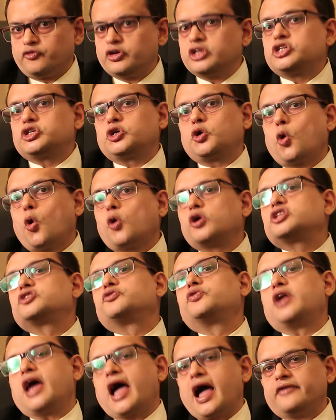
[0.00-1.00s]
which
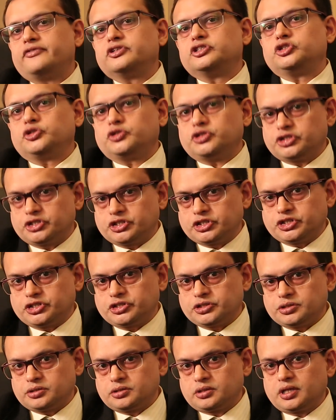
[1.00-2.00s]
courts would have a
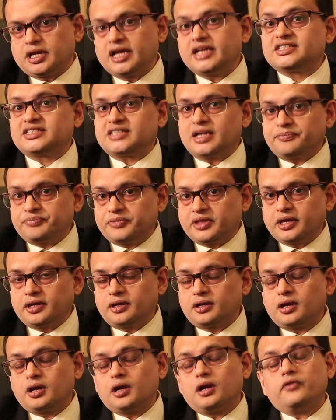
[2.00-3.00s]
jurisdiction is
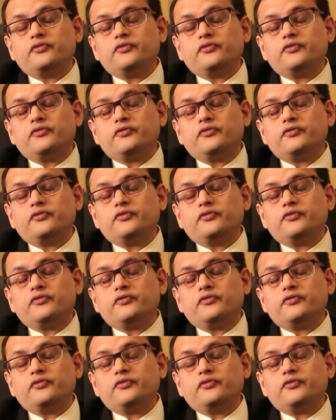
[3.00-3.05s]
something